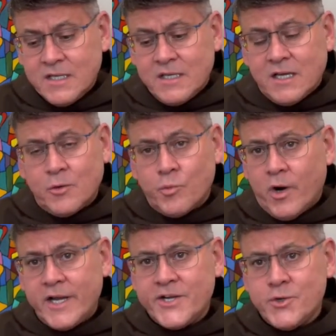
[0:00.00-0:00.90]

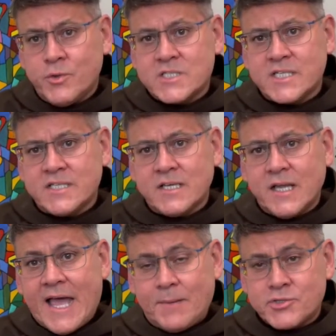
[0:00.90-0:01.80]
One who was in
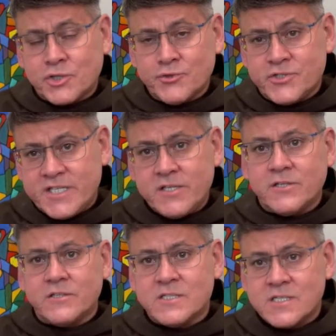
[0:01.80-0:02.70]
absolute
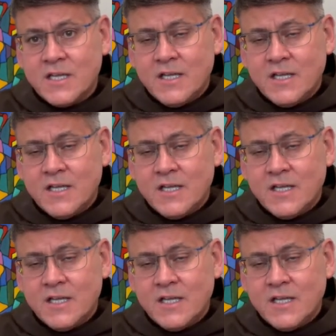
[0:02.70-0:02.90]
tears